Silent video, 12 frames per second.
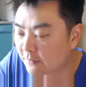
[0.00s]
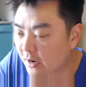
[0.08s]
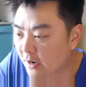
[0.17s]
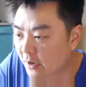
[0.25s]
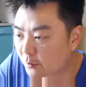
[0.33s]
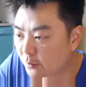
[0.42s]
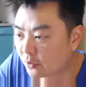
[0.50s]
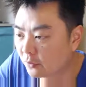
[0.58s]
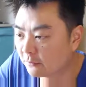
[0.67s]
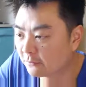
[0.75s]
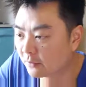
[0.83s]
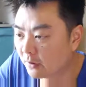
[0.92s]

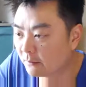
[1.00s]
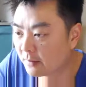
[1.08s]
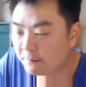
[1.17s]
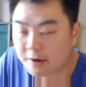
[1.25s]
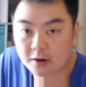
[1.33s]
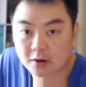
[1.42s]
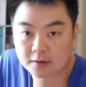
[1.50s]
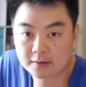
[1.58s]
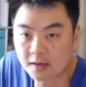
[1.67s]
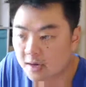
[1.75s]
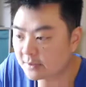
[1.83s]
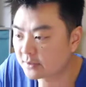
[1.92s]
variable from a parent
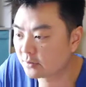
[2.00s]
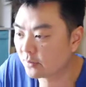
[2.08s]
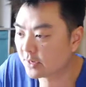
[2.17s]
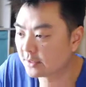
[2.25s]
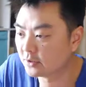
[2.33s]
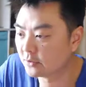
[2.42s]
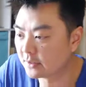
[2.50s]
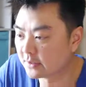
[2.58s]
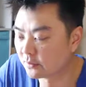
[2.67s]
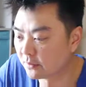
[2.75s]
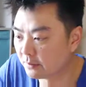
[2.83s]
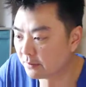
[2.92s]
class, the way you do it
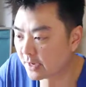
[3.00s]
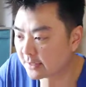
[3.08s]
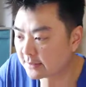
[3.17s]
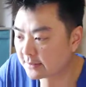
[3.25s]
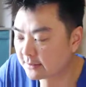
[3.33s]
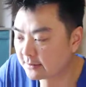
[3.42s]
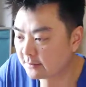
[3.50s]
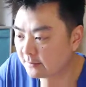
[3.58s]
is with base.